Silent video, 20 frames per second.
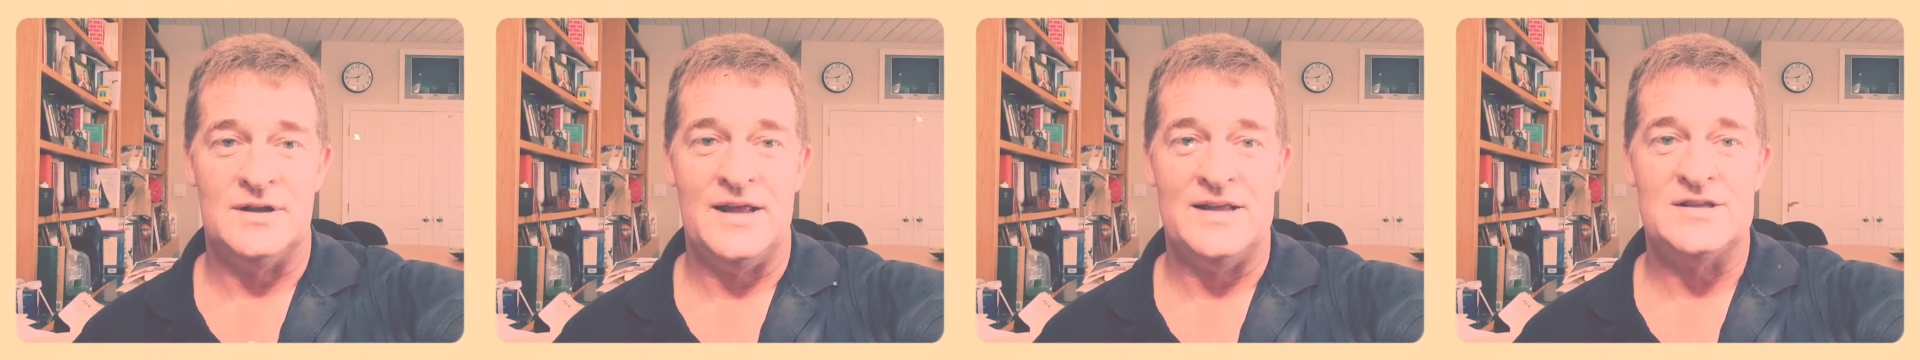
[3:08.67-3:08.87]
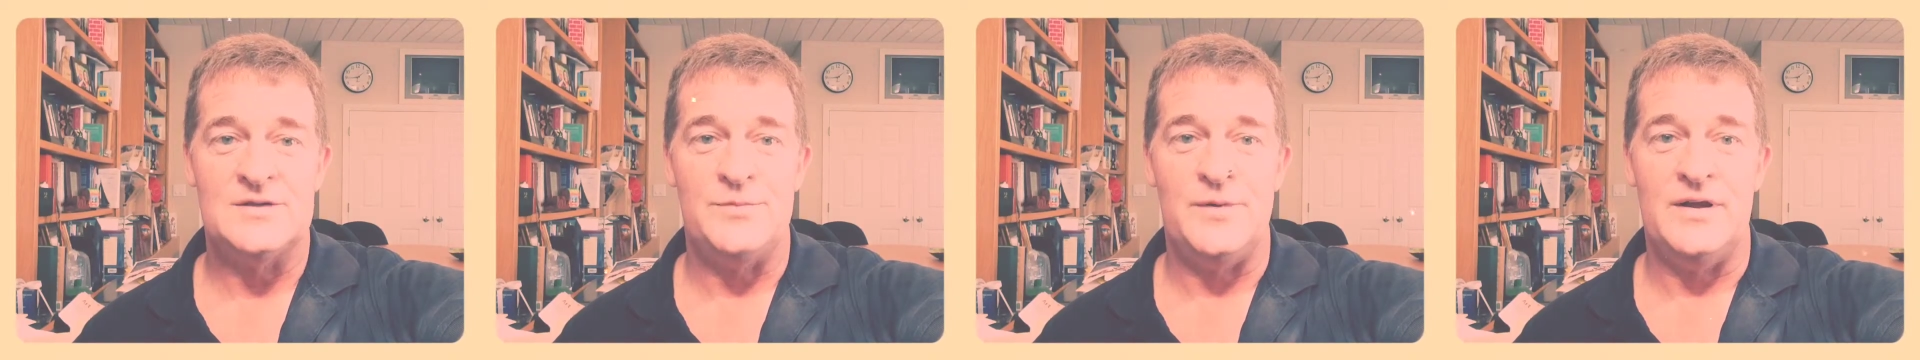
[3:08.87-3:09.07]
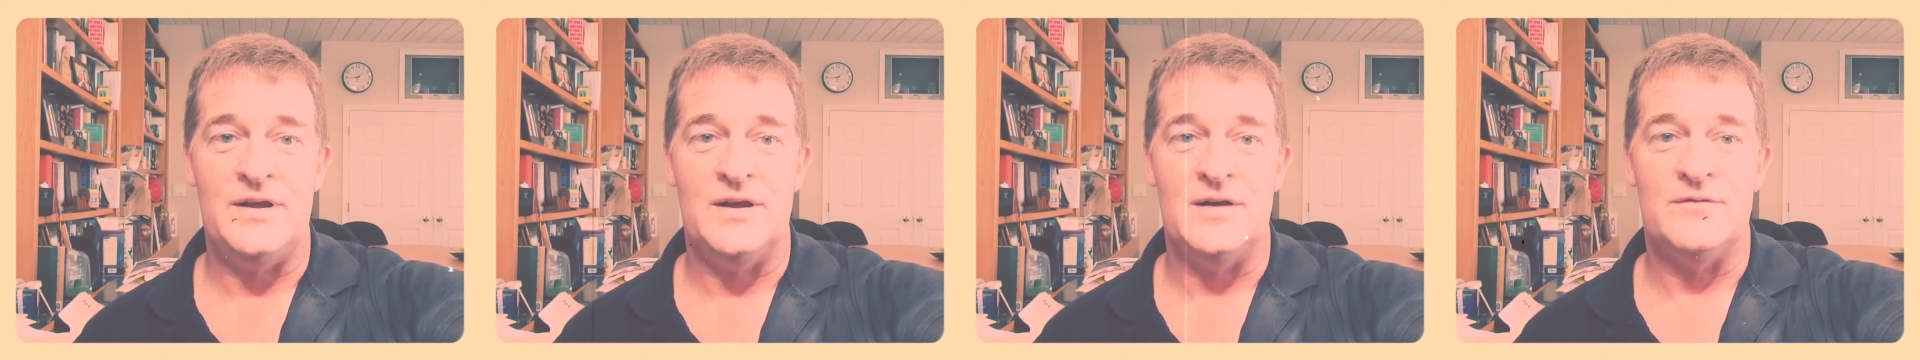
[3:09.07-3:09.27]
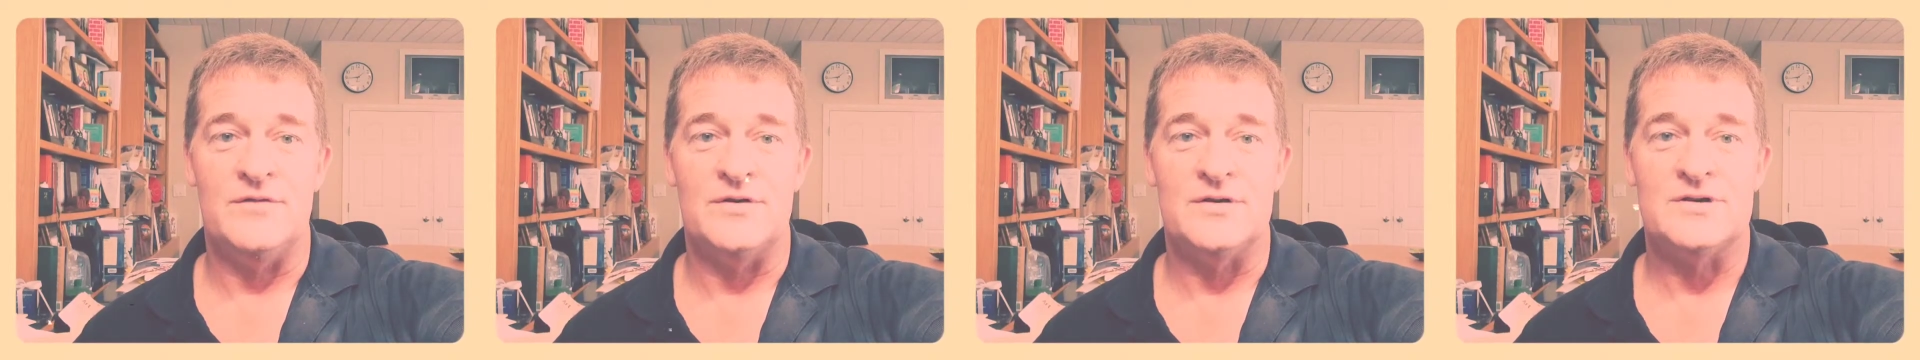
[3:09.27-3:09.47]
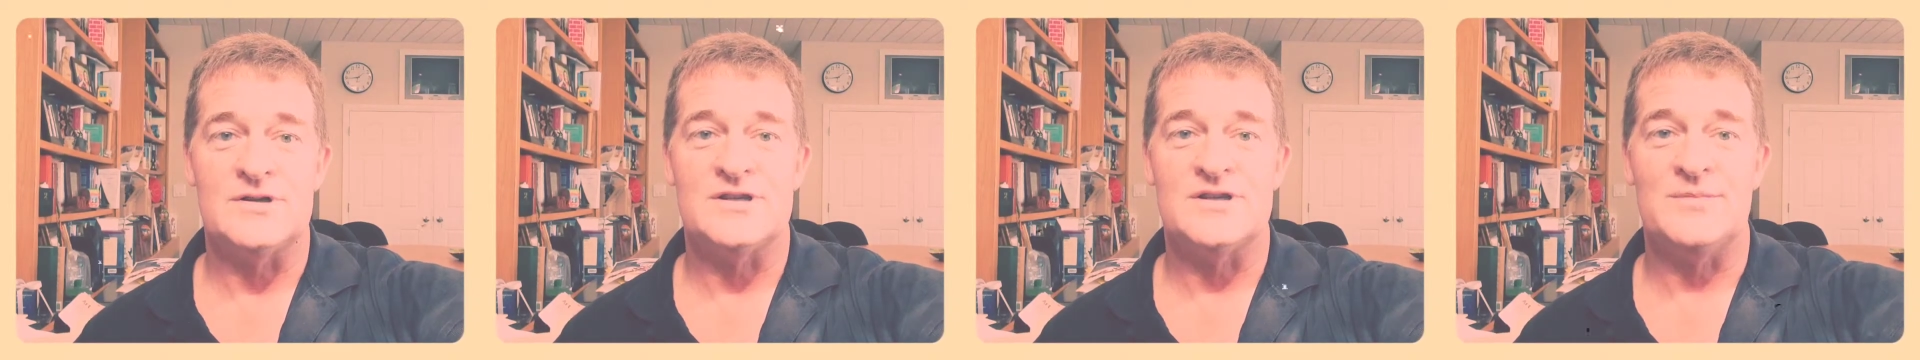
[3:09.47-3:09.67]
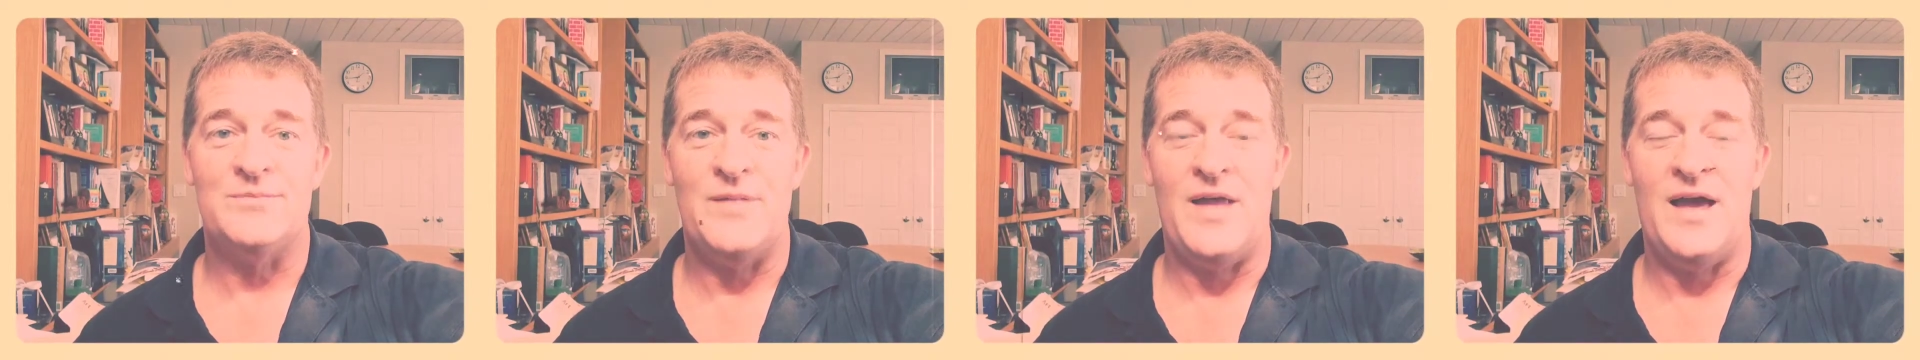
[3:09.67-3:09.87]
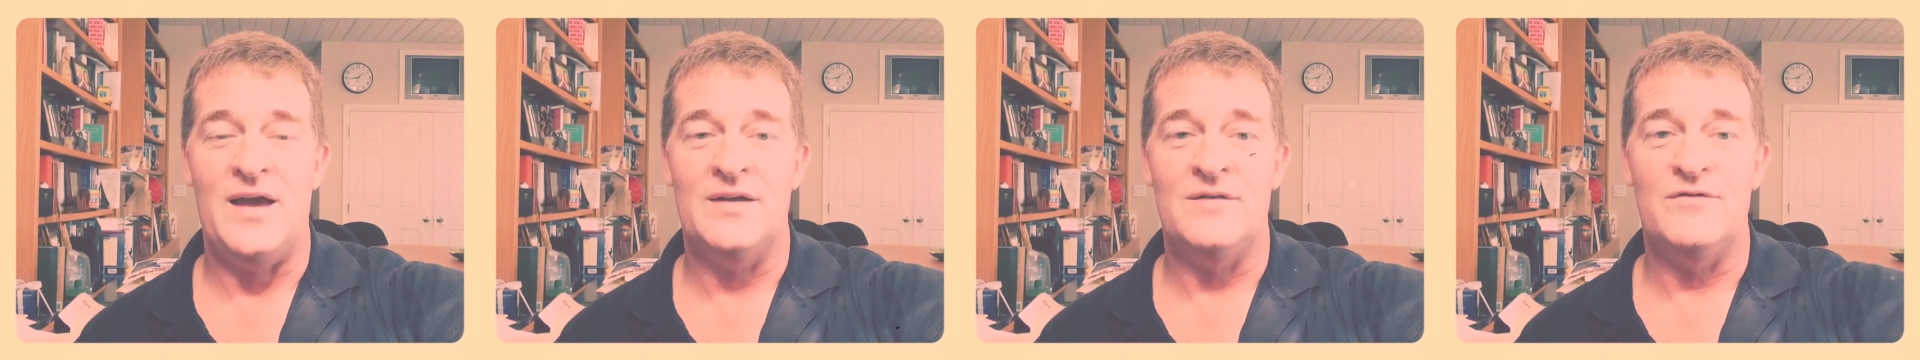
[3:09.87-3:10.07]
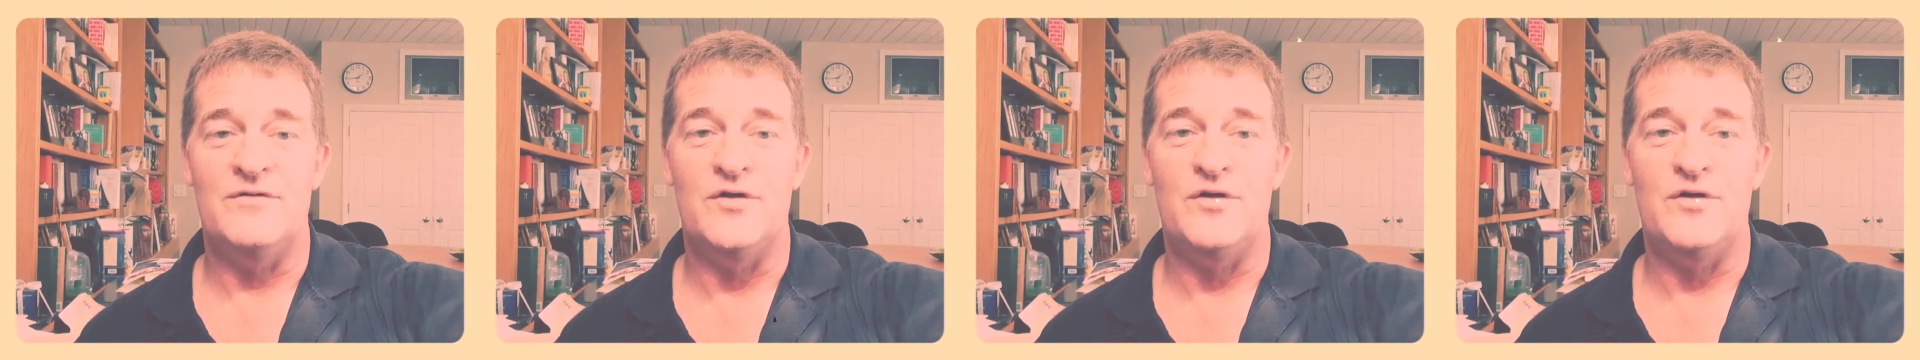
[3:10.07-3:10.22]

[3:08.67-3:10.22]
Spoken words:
let's be givers and